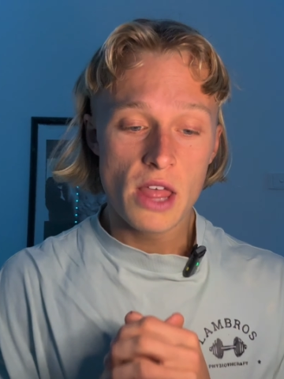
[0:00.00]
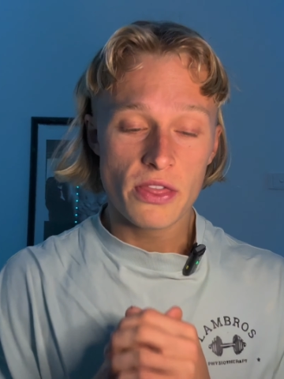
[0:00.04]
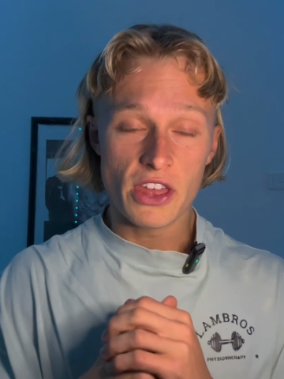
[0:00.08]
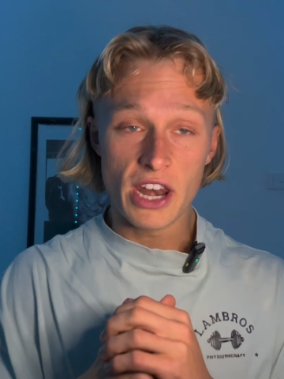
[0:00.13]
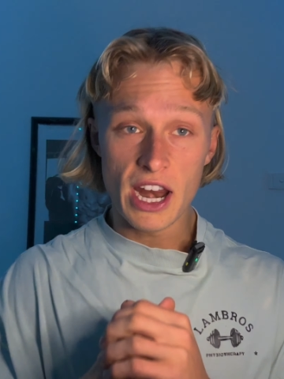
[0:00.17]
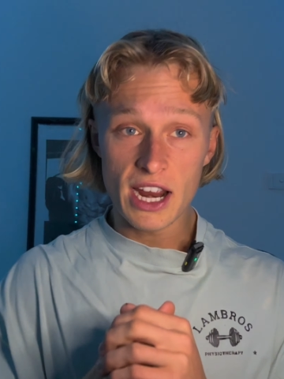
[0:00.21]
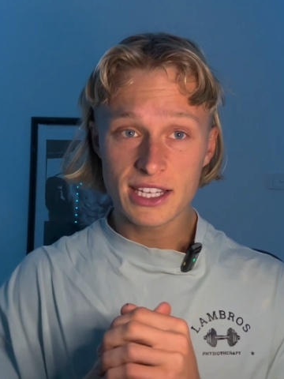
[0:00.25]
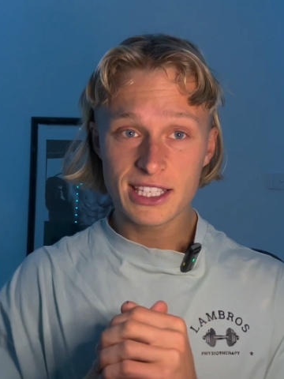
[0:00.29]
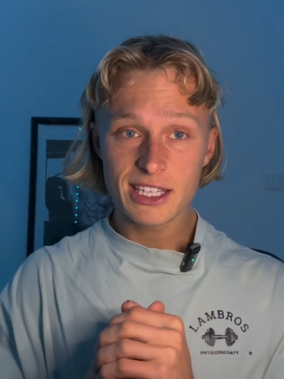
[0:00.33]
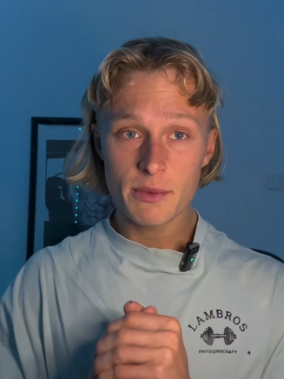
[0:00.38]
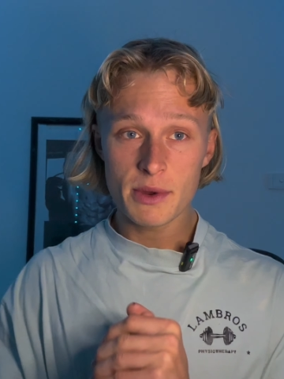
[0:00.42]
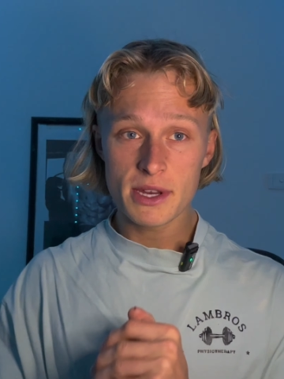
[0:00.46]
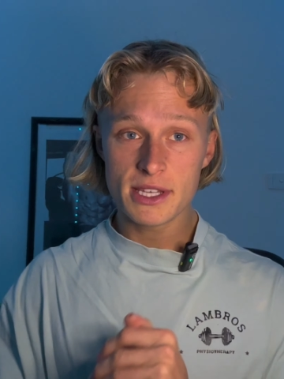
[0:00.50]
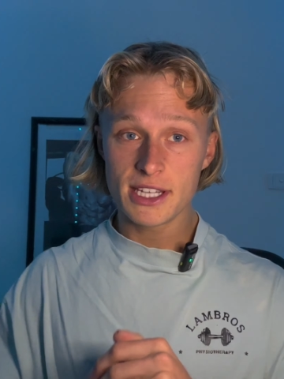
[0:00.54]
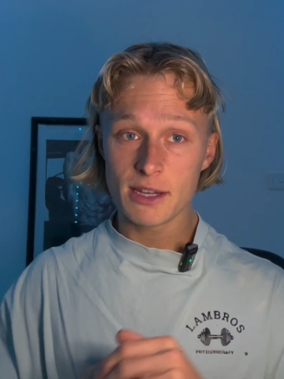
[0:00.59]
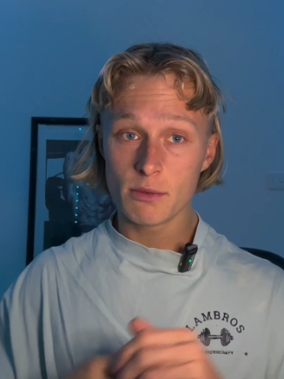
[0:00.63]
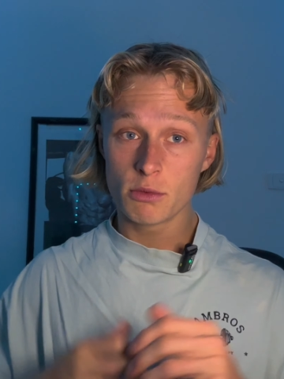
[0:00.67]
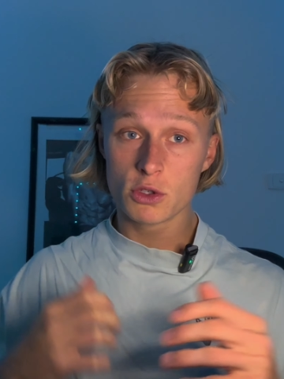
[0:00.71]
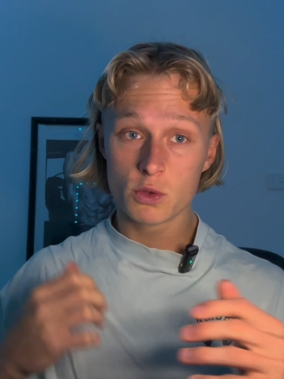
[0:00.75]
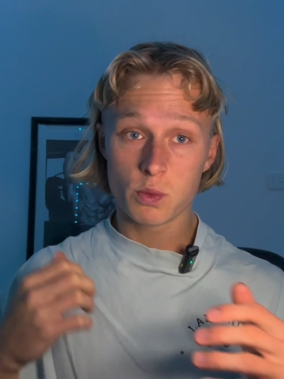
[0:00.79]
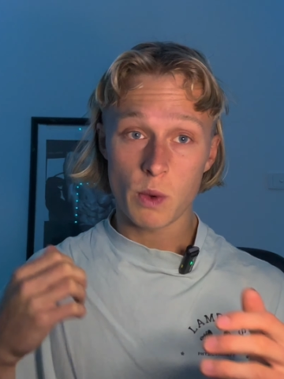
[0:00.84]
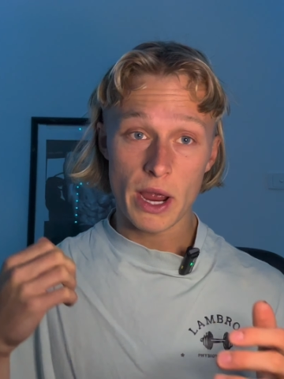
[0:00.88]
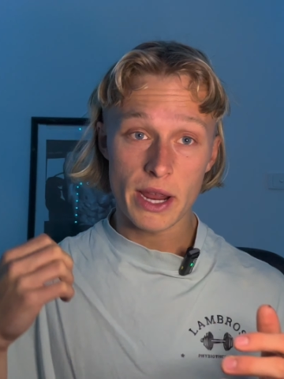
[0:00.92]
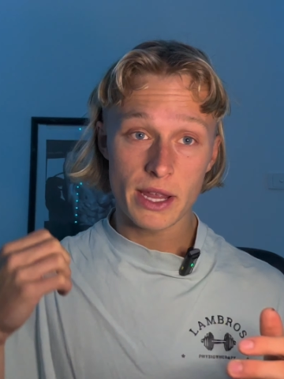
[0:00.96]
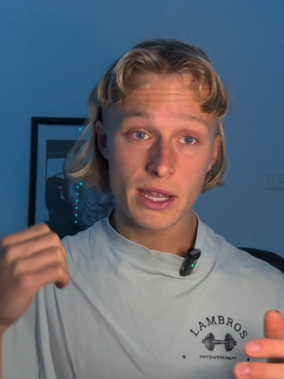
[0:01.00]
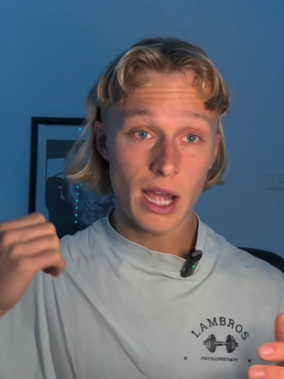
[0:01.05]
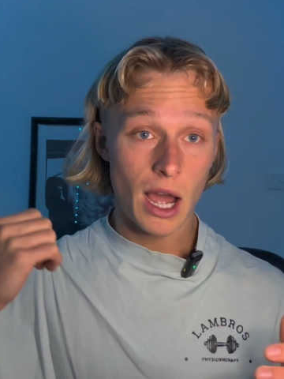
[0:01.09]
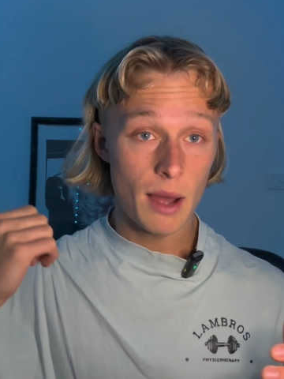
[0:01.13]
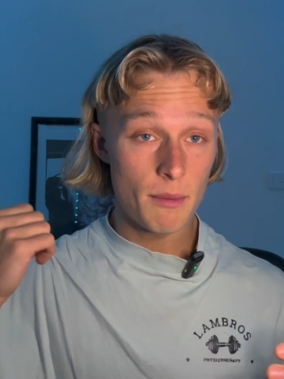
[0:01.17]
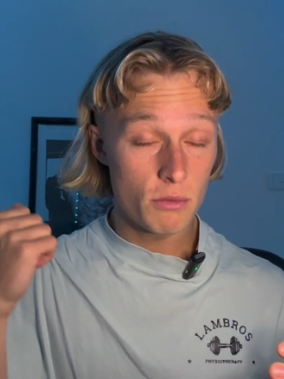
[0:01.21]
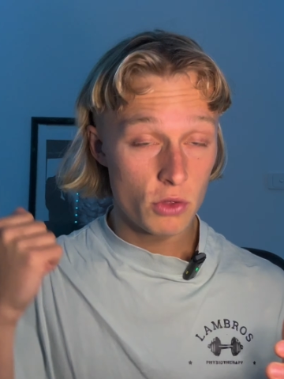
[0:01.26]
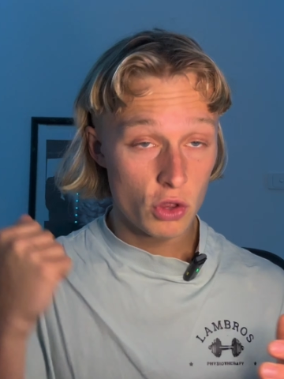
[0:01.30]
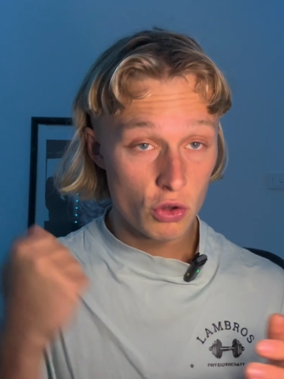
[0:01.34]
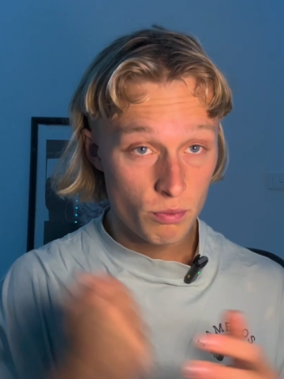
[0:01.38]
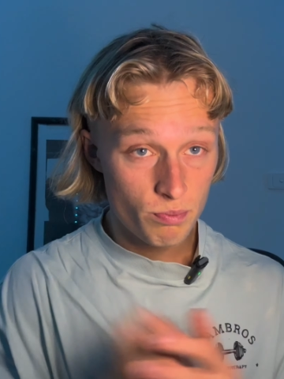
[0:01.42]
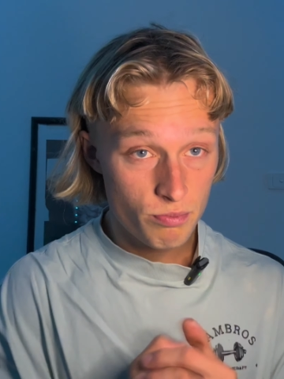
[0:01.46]
The next thing we did was wake
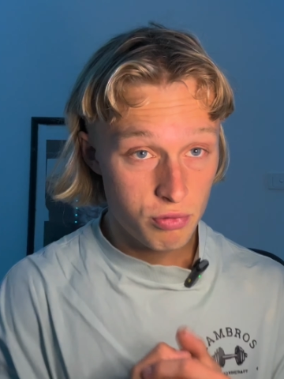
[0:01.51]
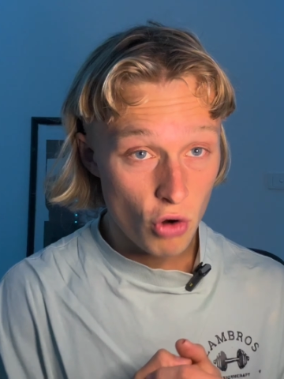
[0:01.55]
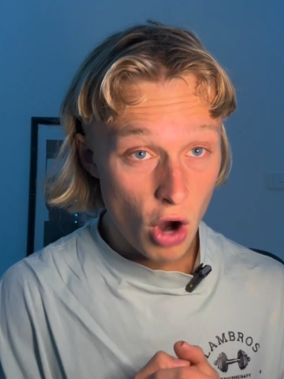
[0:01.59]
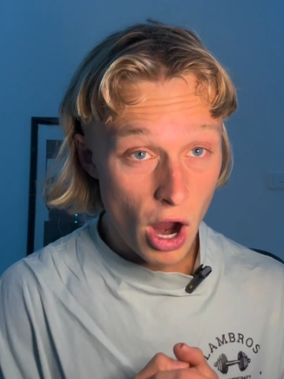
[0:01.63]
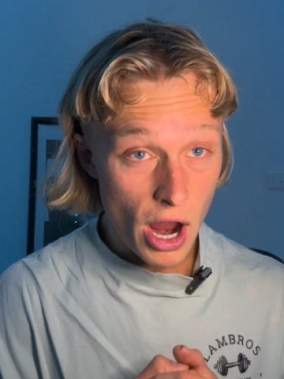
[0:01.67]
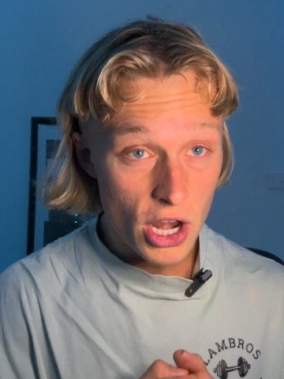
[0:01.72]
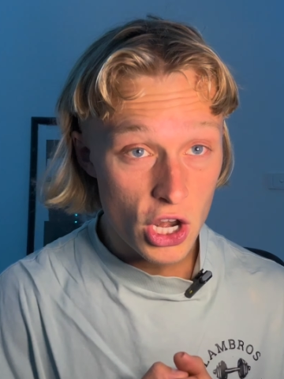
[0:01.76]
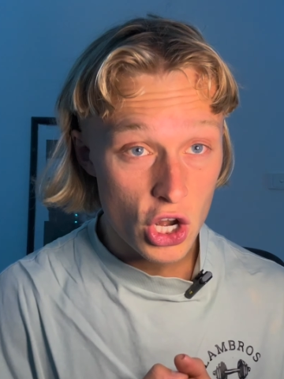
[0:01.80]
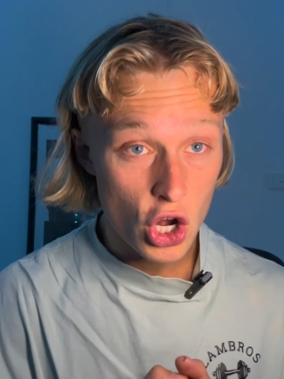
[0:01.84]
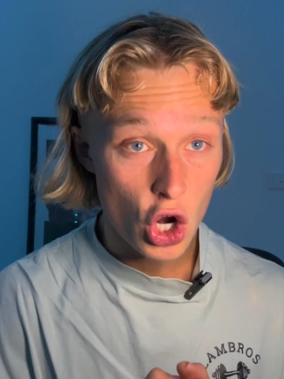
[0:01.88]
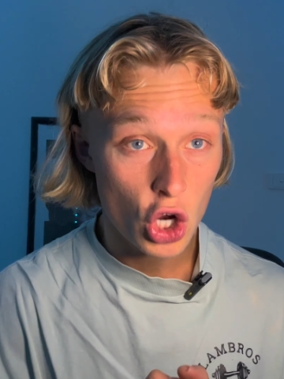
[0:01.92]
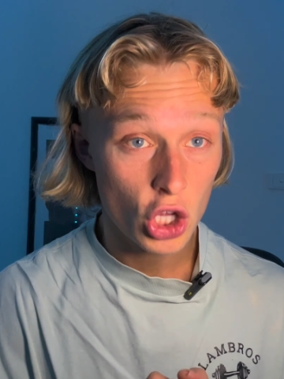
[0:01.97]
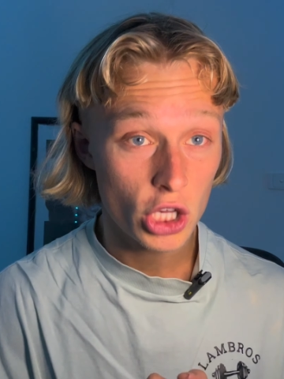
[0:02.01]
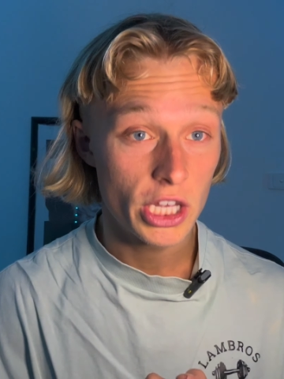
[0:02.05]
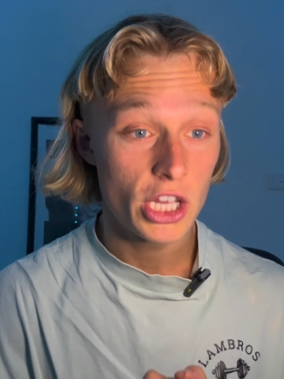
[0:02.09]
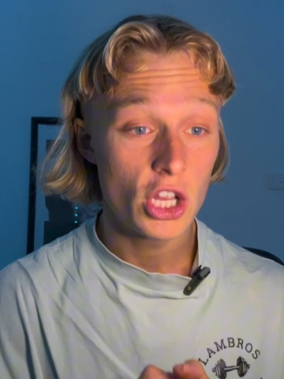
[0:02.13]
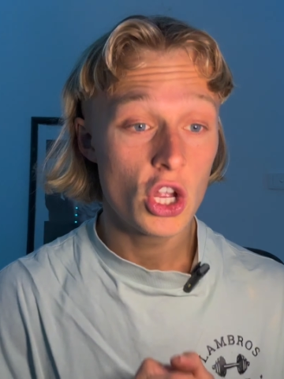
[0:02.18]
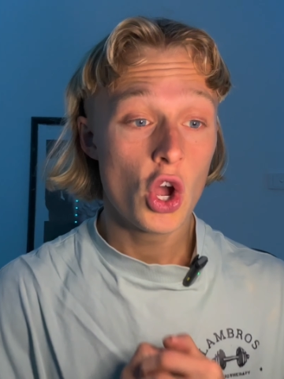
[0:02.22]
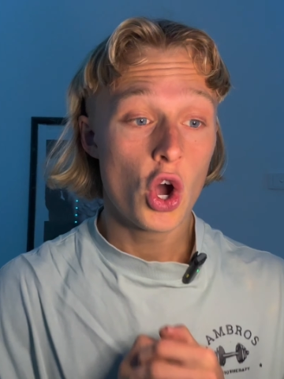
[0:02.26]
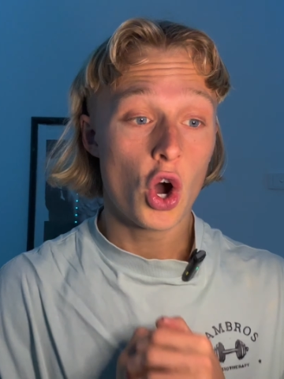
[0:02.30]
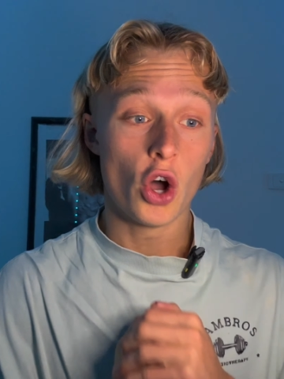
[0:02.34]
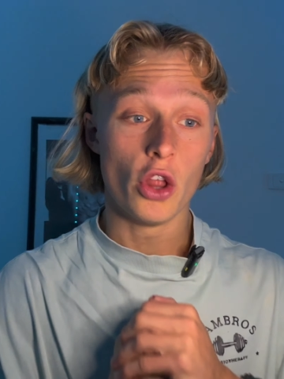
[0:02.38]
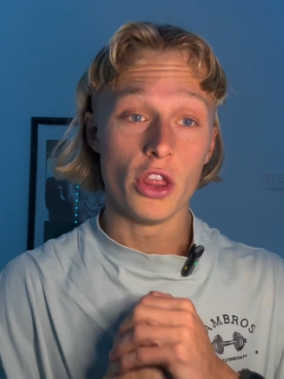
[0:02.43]
up bright and early